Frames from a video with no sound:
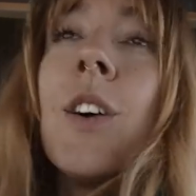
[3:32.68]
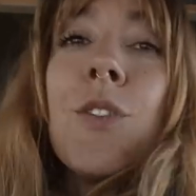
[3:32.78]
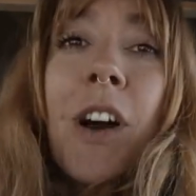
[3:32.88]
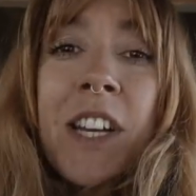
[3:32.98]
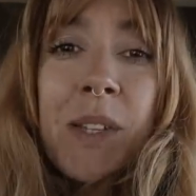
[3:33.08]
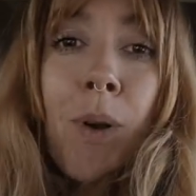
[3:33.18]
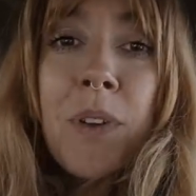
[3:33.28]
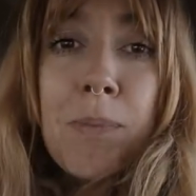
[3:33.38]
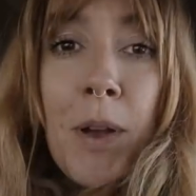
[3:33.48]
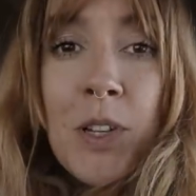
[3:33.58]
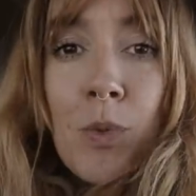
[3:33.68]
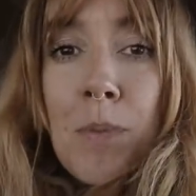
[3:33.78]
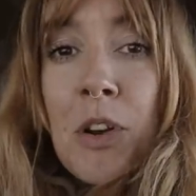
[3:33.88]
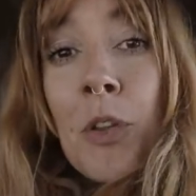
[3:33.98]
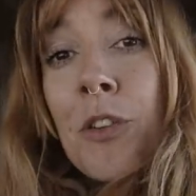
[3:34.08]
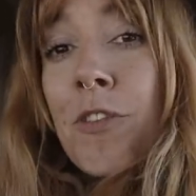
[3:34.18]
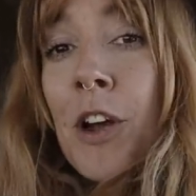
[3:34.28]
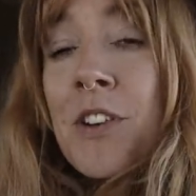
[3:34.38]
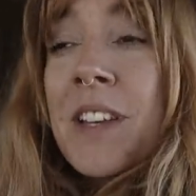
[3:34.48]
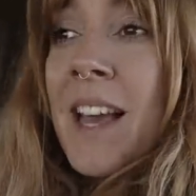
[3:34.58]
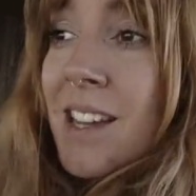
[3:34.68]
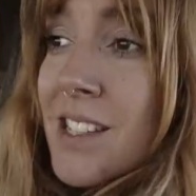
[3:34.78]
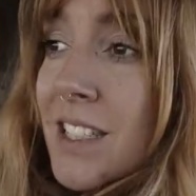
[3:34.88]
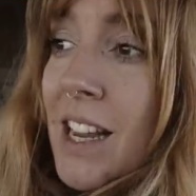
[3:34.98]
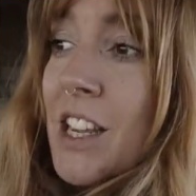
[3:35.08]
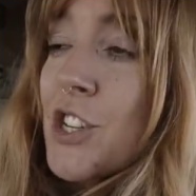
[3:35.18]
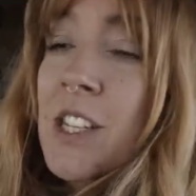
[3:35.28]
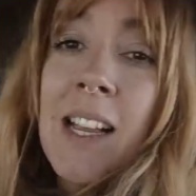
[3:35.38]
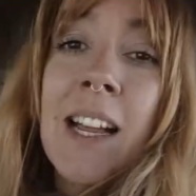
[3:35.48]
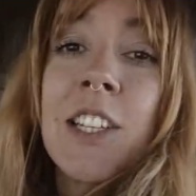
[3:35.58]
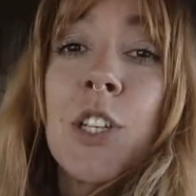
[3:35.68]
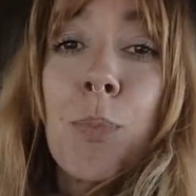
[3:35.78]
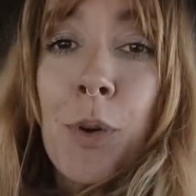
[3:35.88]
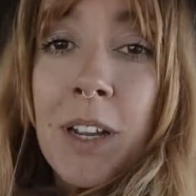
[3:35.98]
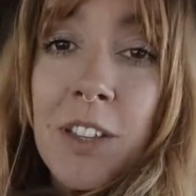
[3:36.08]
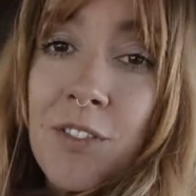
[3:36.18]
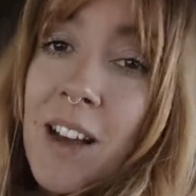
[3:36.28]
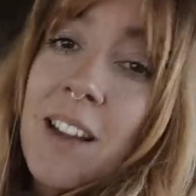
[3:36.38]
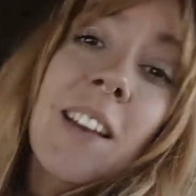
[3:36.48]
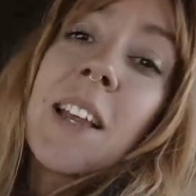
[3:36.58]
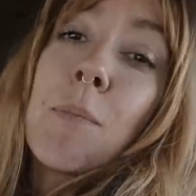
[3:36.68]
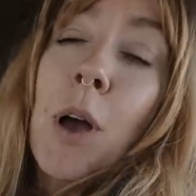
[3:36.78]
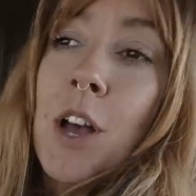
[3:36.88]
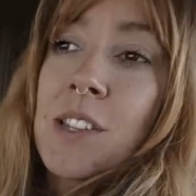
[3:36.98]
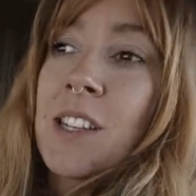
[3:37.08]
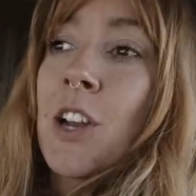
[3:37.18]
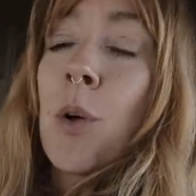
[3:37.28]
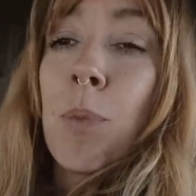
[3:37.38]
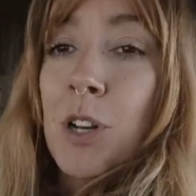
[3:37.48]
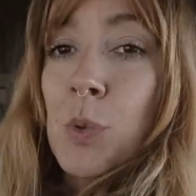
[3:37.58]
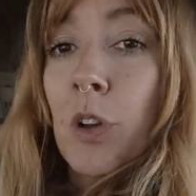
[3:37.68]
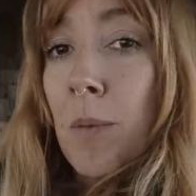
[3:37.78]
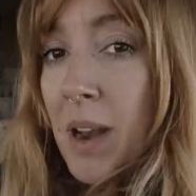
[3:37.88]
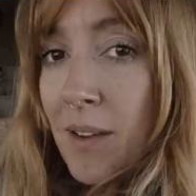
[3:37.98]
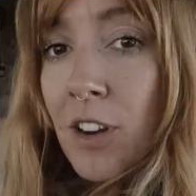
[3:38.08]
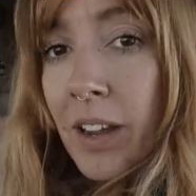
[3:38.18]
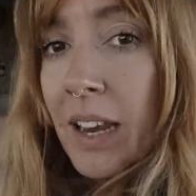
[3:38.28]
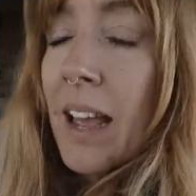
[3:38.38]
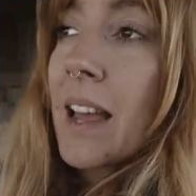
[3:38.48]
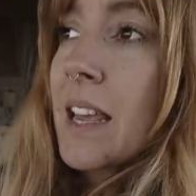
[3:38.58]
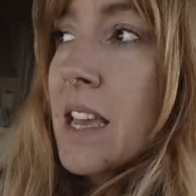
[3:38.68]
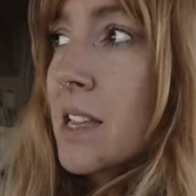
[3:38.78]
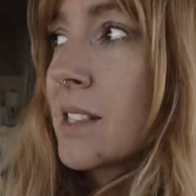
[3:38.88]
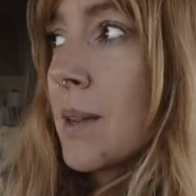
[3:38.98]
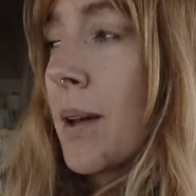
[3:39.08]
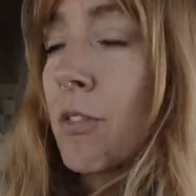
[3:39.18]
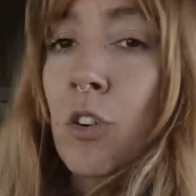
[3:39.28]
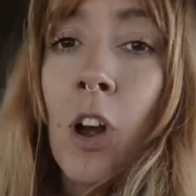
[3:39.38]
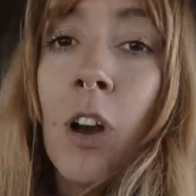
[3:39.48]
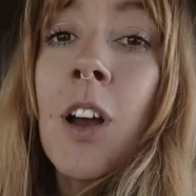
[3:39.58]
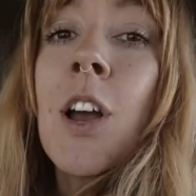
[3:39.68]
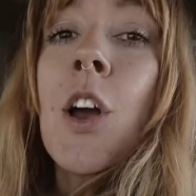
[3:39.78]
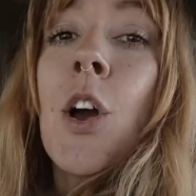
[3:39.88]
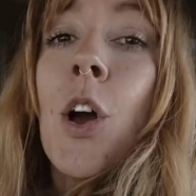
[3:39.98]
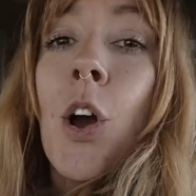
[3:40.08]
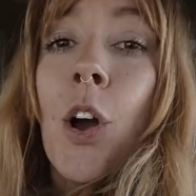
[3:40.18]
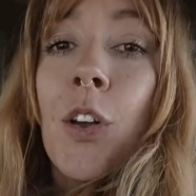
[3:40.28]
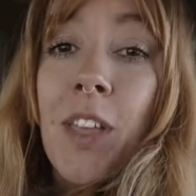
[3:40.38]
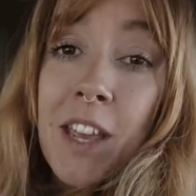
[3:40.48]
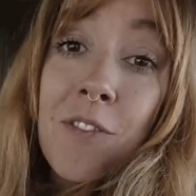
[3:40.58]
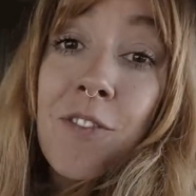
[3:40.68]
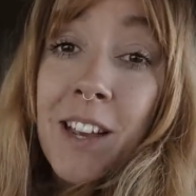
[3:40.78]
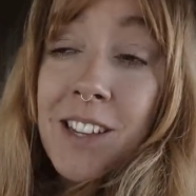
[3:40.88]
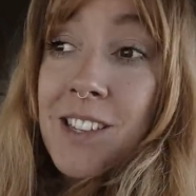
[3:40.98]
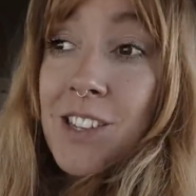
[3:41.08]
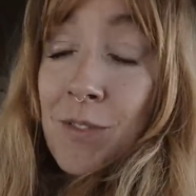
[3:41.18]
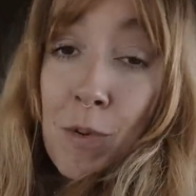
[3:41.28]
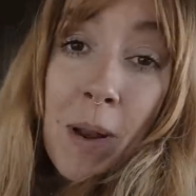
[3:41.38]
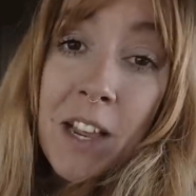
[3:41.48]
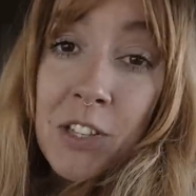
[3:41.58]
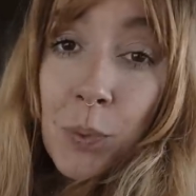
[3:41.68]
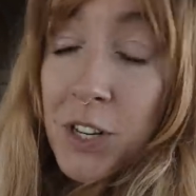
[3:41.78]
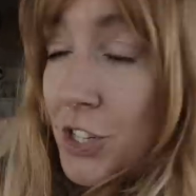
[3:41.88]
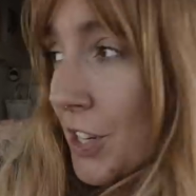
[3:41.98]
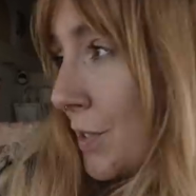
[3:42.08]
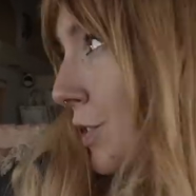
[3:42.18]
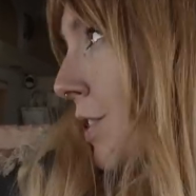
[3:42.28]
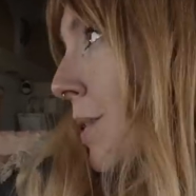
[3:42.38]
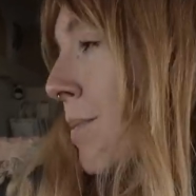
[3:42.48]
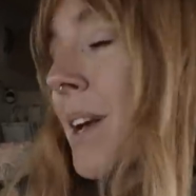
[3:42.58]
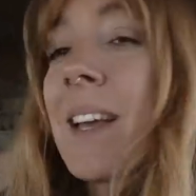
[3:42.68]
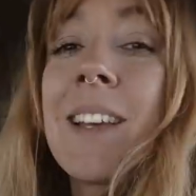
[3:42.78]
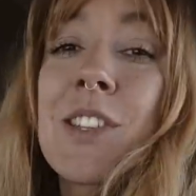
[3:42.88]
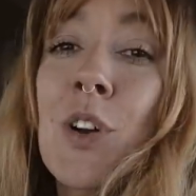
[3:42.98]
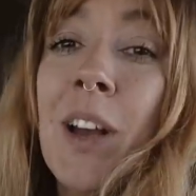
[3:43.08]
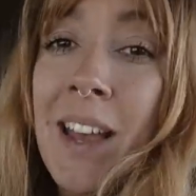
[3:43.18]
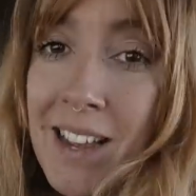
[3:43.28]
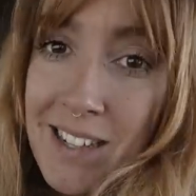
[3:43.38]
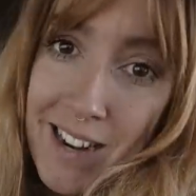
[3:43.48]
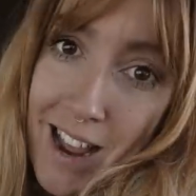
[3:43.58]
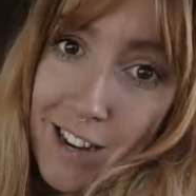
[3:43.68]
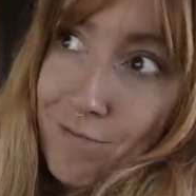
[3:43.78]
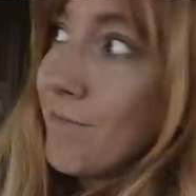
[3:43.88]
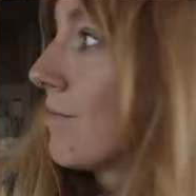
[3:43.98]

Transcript: Right, so when we spoke to the woman on the phone yesterday, she said to bring the van in person and her boss will come and have a look at it and he can see whether or not they can fix and replace the windshield. But he's not here today.